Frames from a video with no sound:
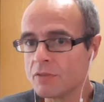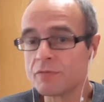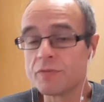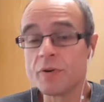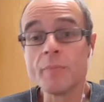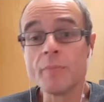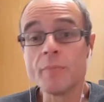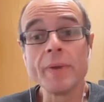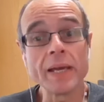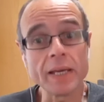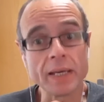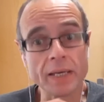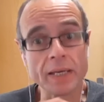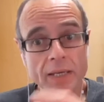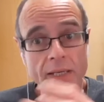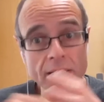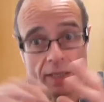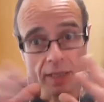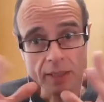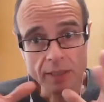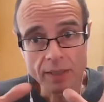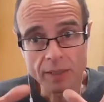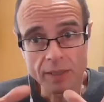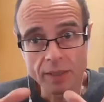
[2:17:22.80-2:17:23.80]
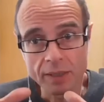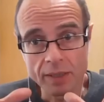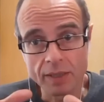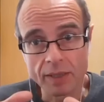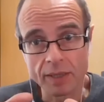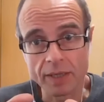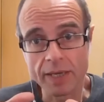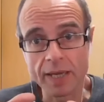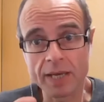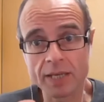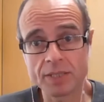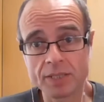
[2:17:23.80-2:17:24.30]
for me,
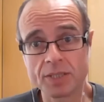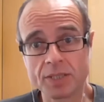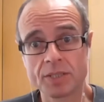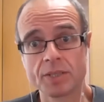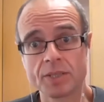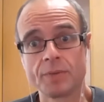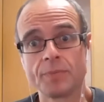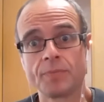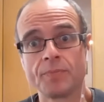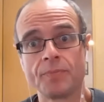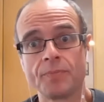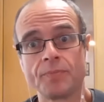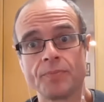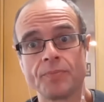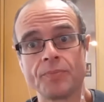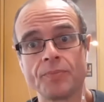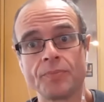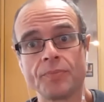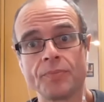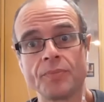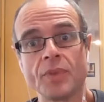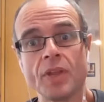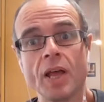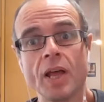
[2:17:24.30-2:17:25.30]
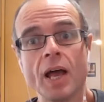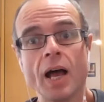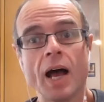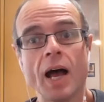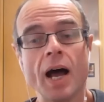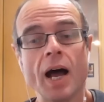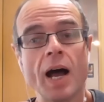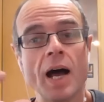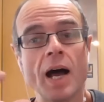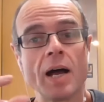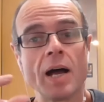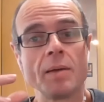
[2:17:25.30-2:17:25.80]
yes,
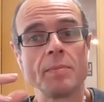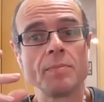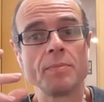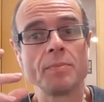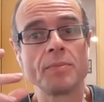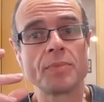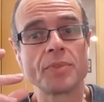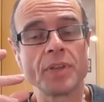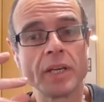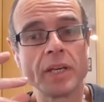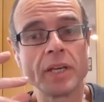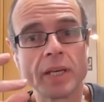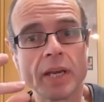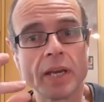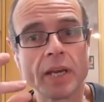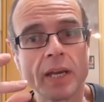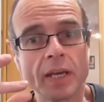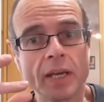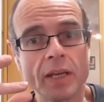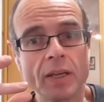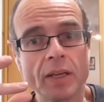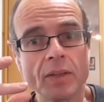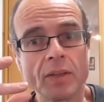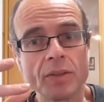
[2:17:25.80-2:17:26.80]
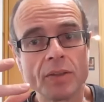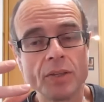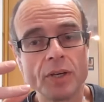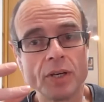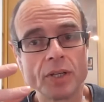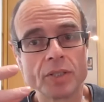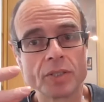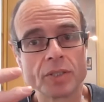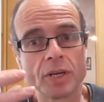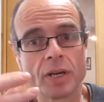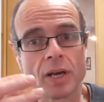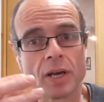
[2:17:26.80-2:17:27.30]
I'm thinking
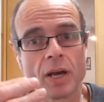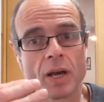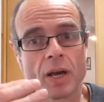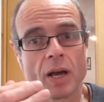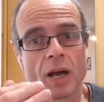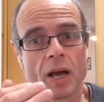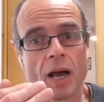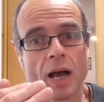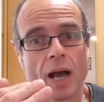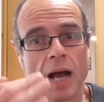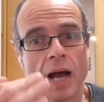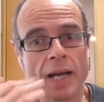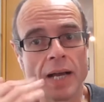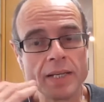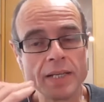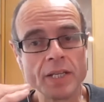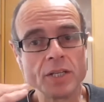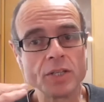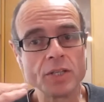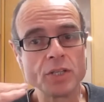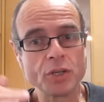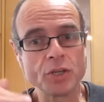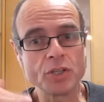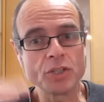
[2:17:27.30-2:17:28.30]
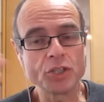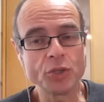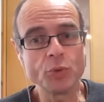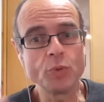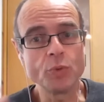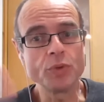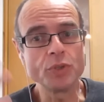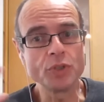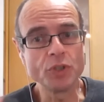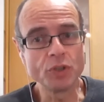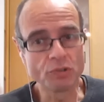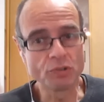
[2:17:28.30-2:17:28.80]
that I need, as
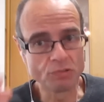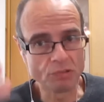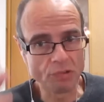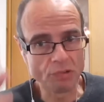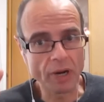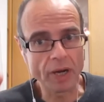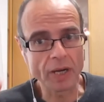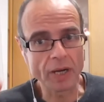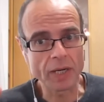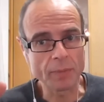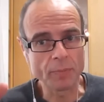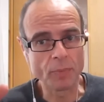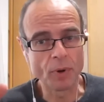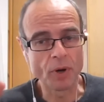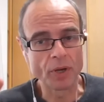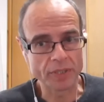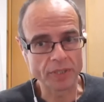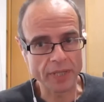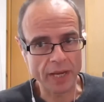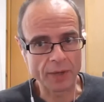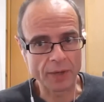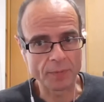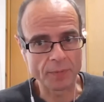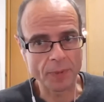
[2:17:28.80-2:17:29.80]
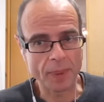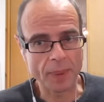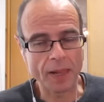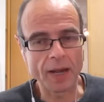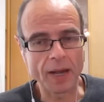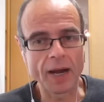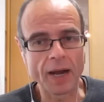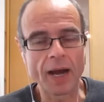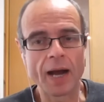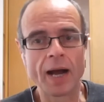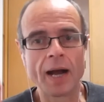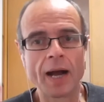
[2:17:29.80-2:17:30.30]
you, you rightly point out,
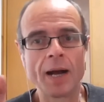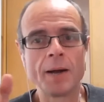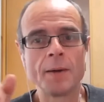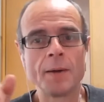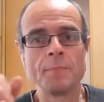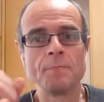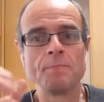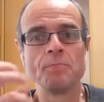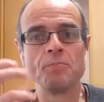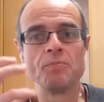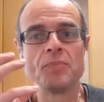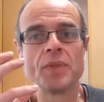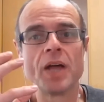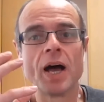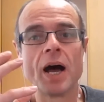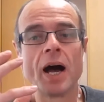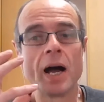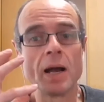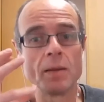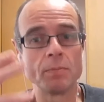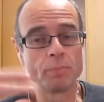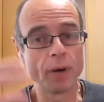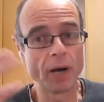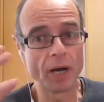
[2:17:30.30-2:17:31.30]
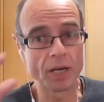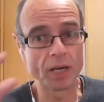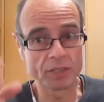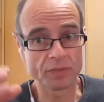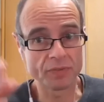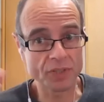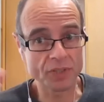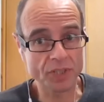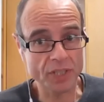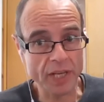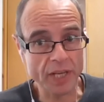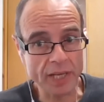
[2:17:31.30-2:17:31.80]
um, I'm part
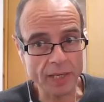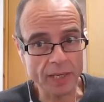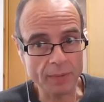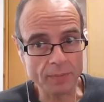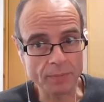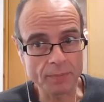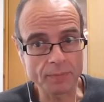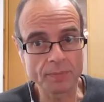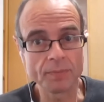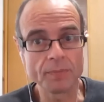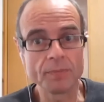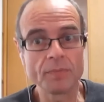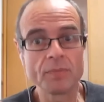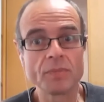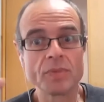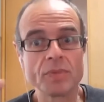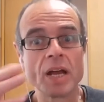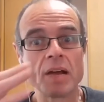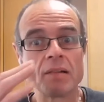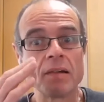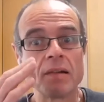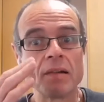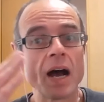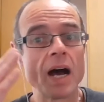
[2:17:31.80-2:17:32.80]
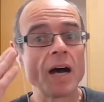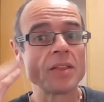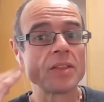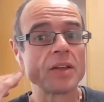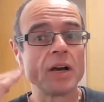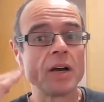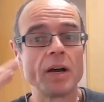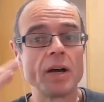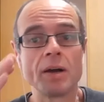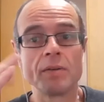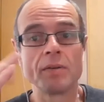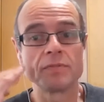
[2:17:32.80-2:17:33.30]
of a team. There are
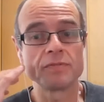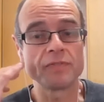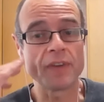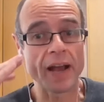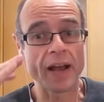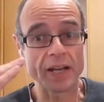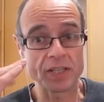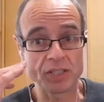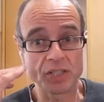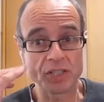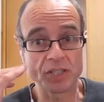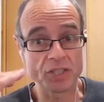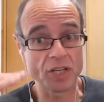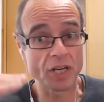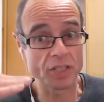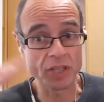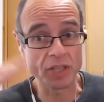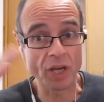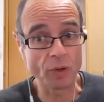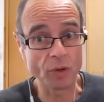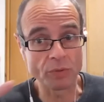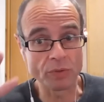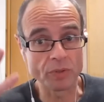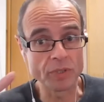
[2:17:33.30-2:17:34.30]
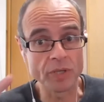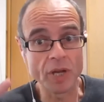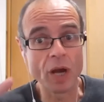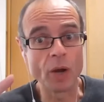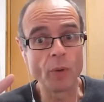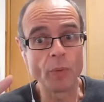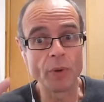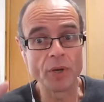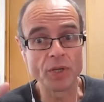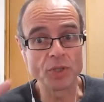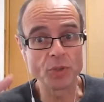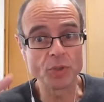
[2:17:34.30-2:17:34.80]
other factors I don't
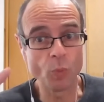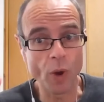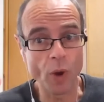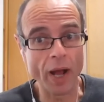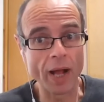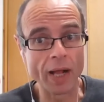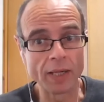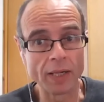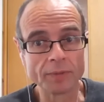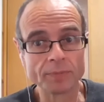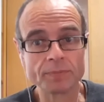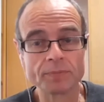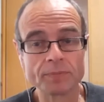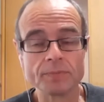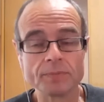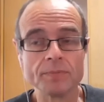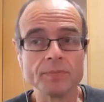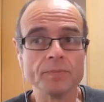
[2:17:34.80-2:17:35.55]
know as well.